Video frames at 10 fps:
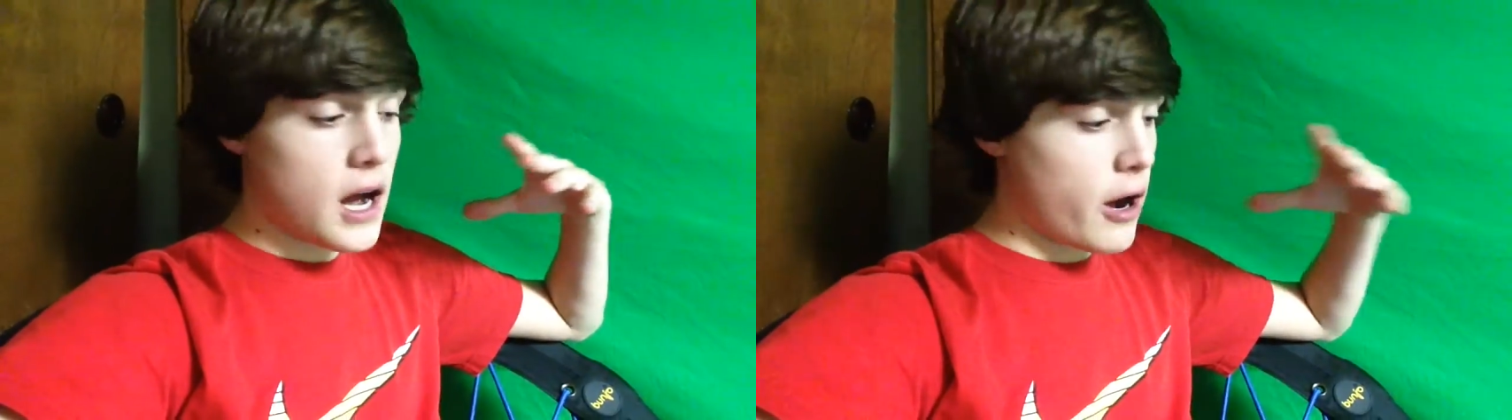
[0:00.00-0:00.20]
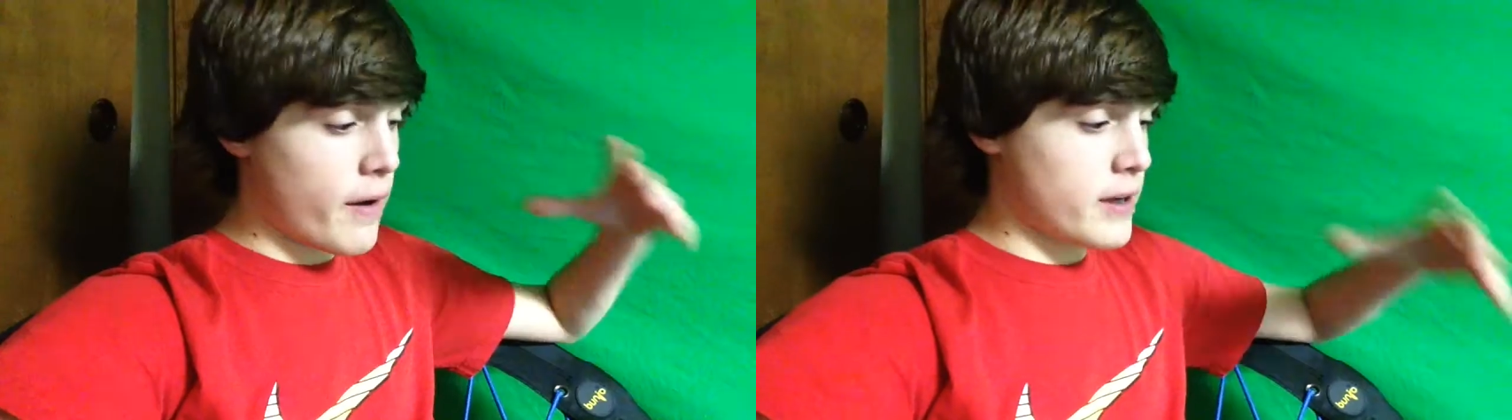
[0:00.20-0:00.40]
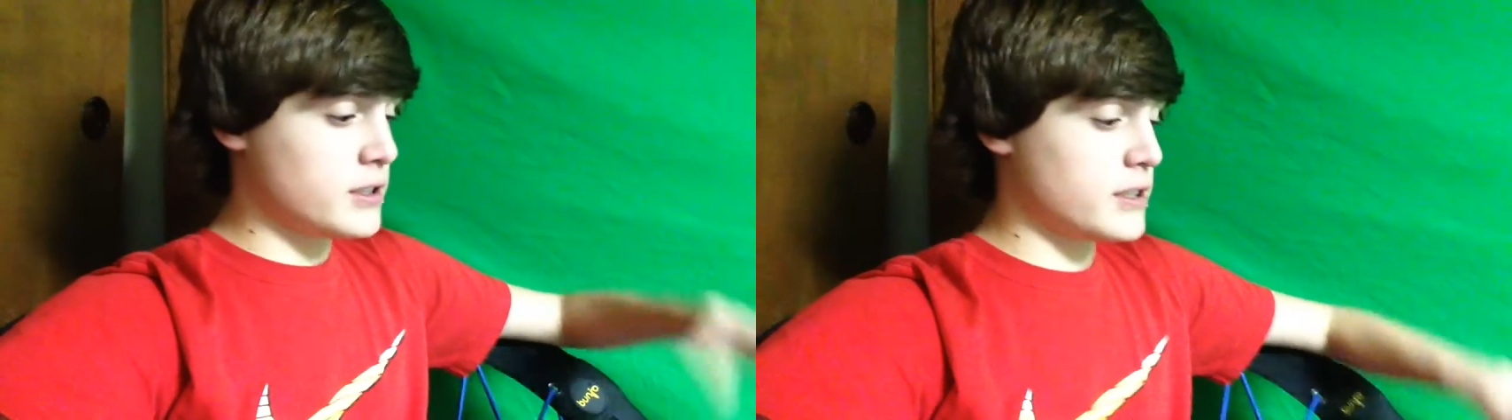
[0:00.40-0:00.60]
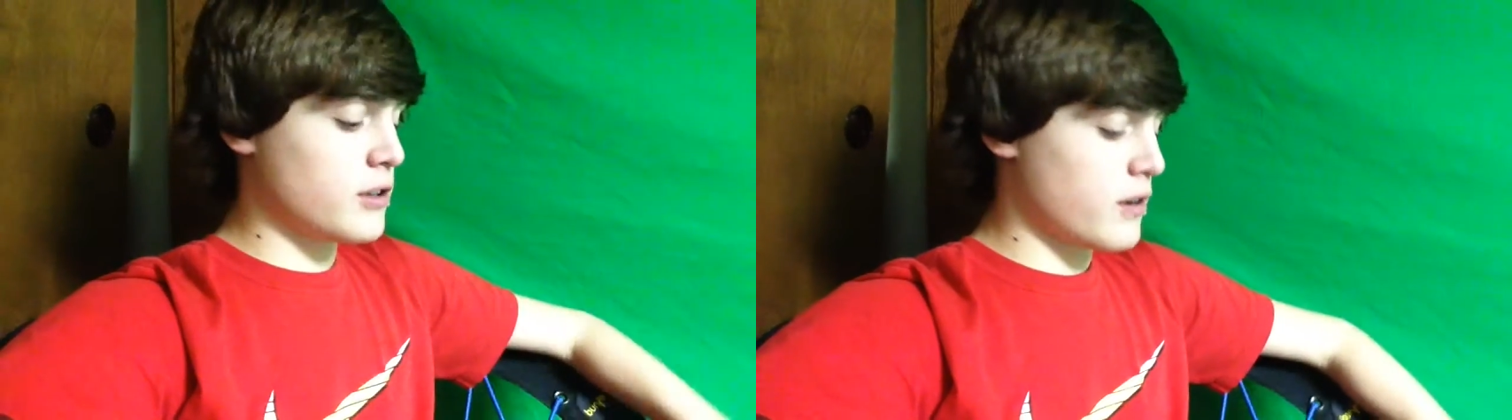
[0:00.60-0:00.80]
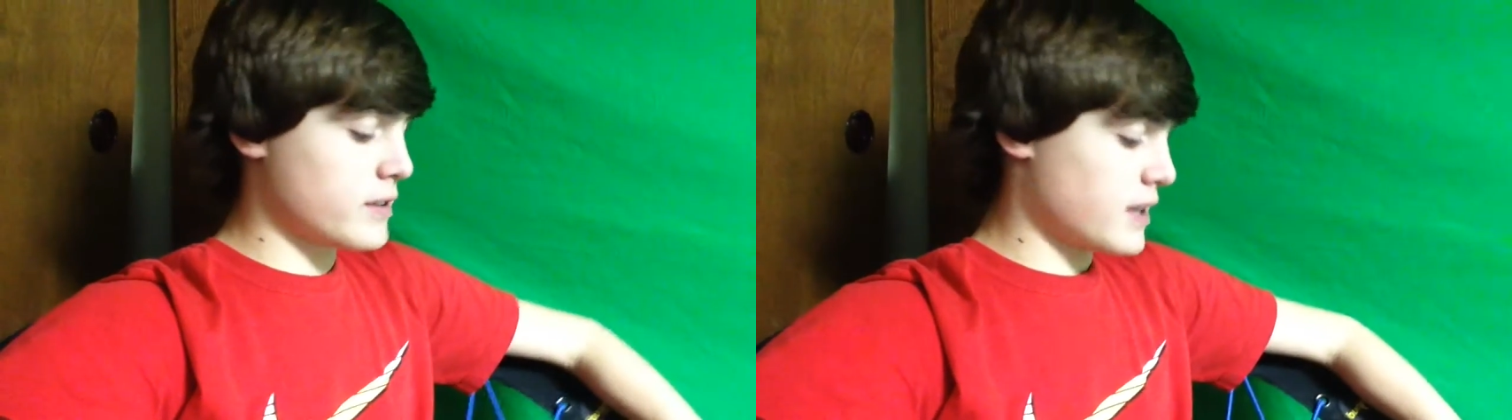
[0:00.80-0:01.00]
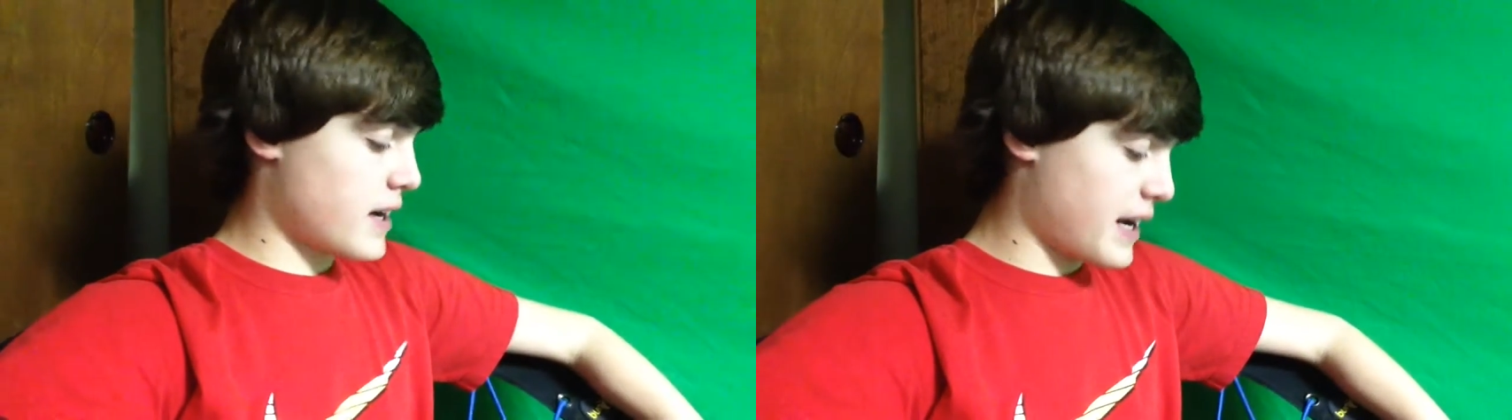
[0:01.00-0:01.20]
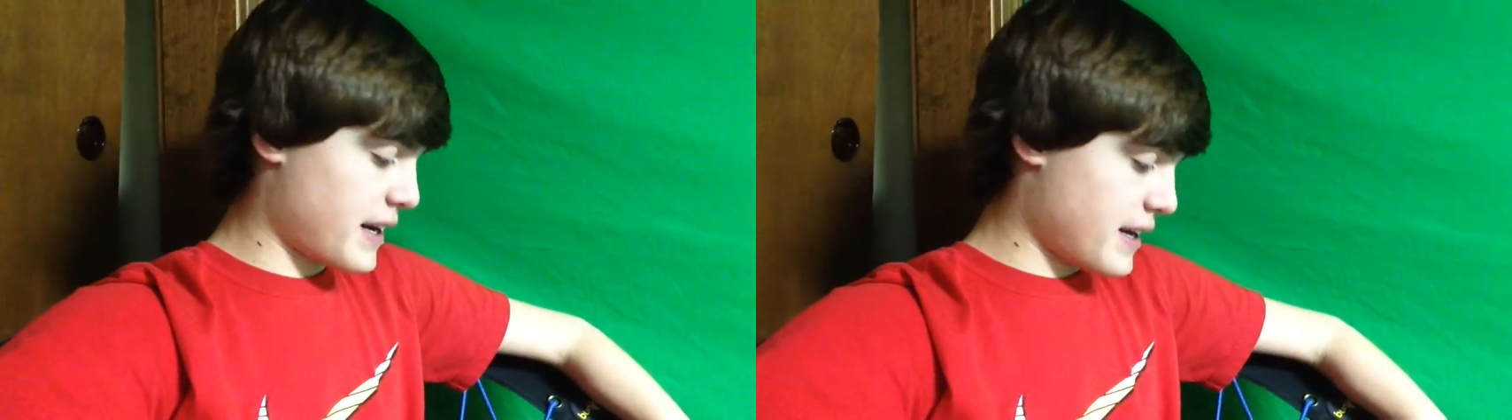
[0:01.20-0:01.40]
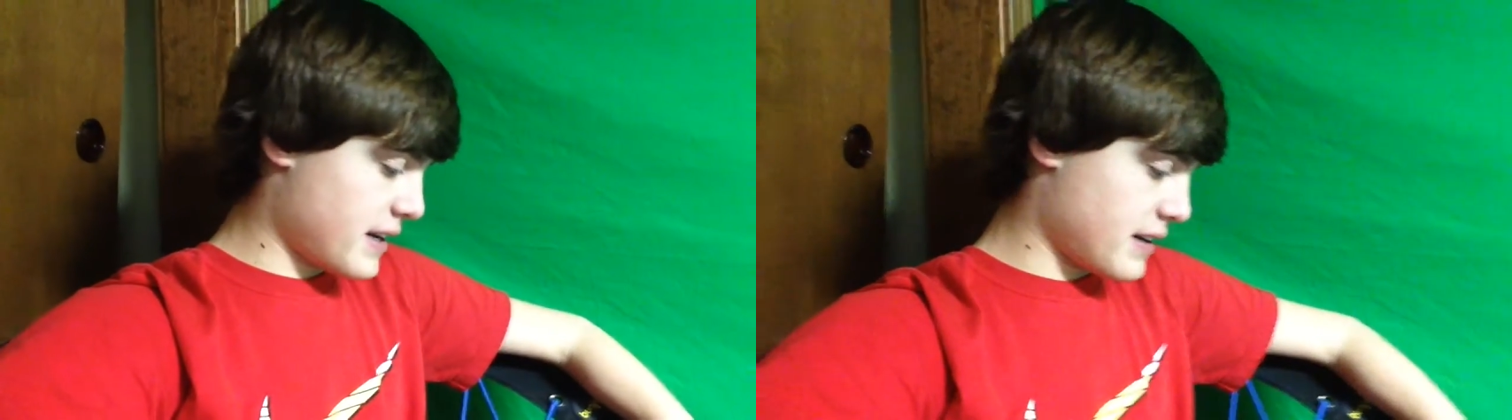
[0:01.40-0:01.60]
I'll actually get to go outside
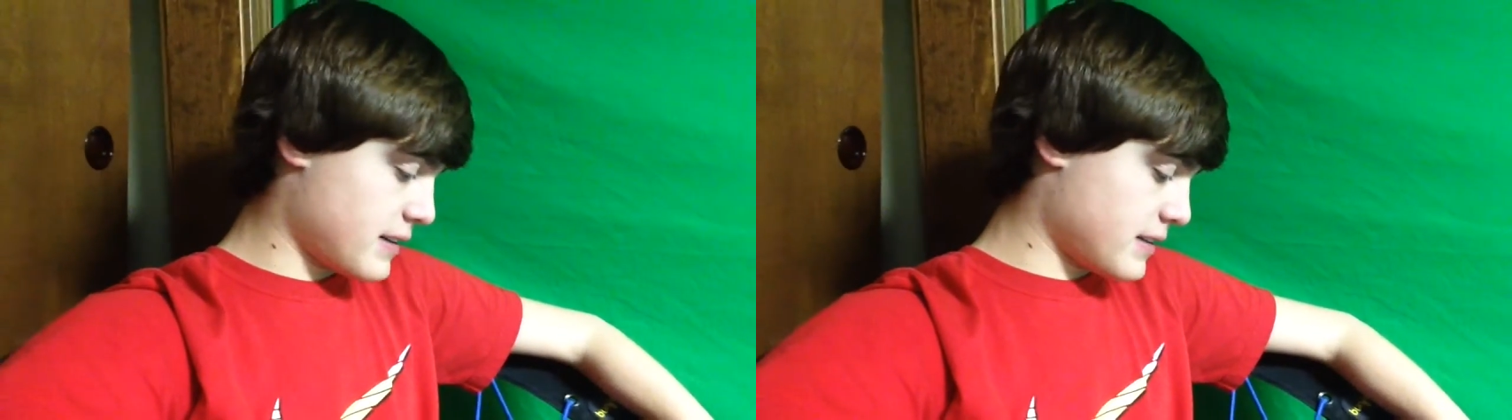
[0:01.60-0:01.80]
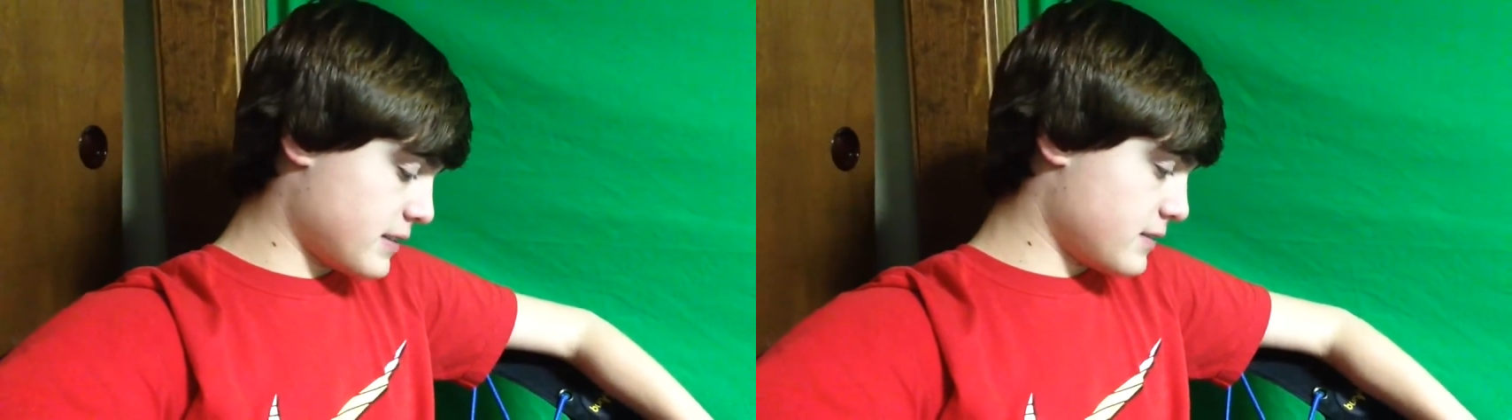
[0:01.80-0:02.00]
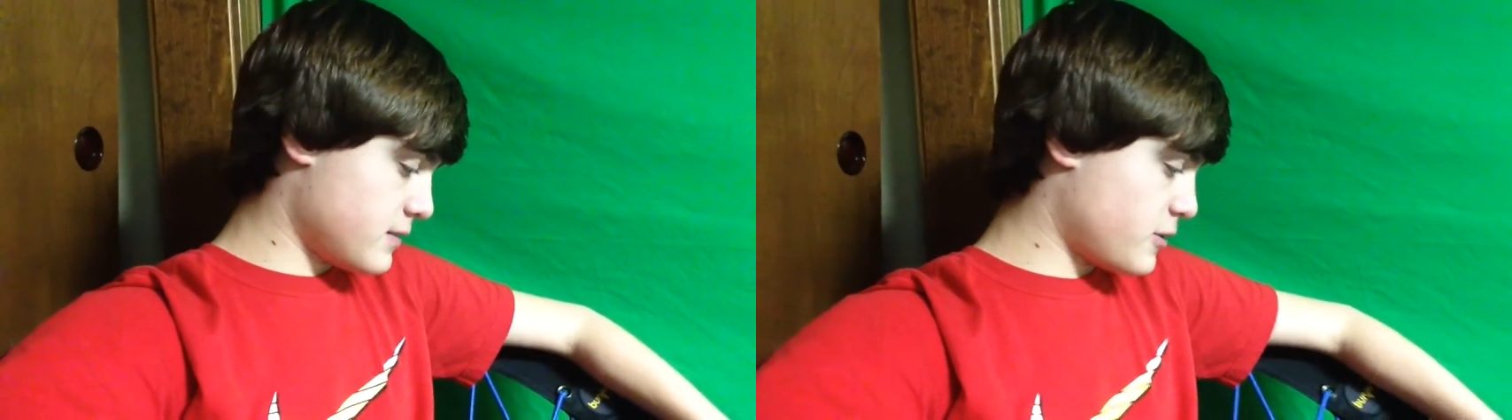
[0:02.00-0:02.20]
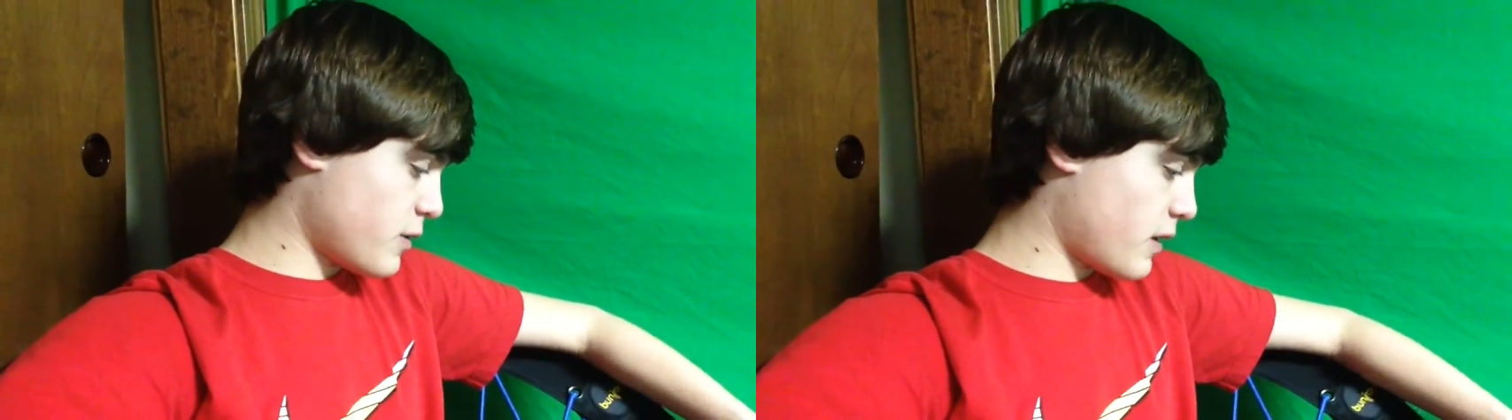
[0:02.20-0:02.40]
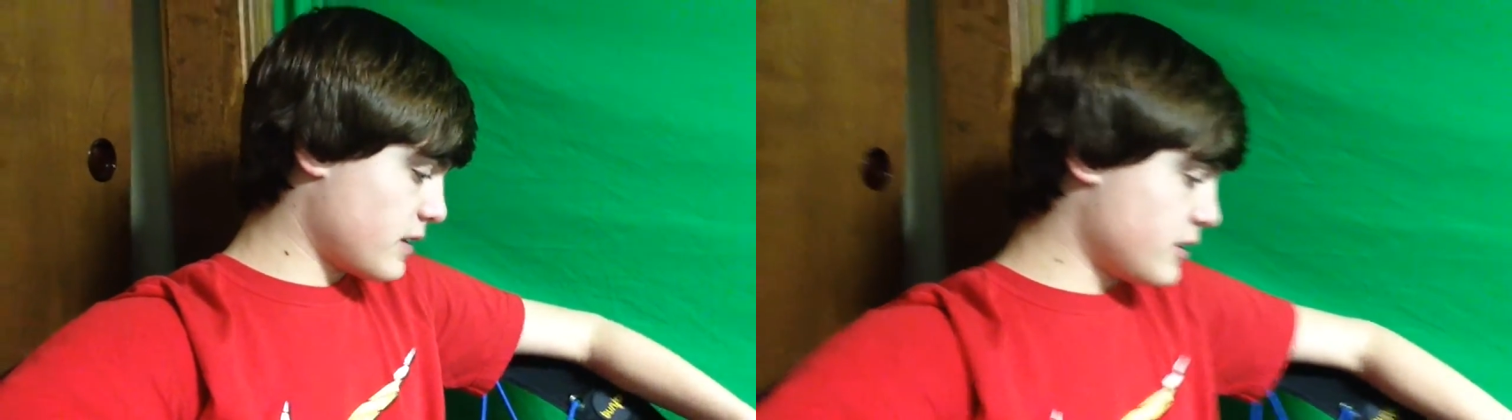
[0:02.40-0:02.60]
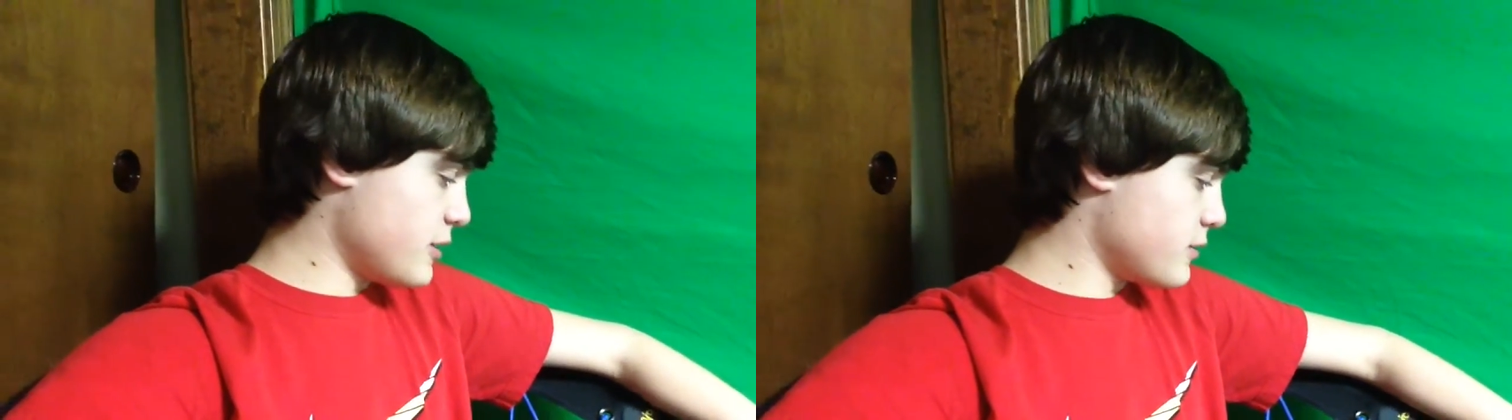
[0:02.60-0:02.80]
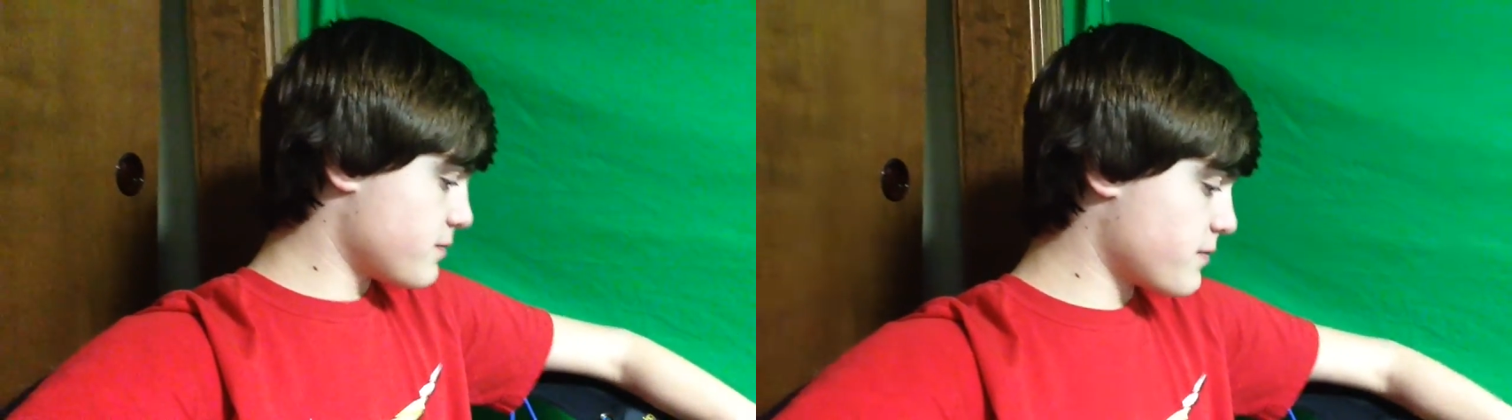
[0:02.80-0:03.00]
and uh, do what I like to do.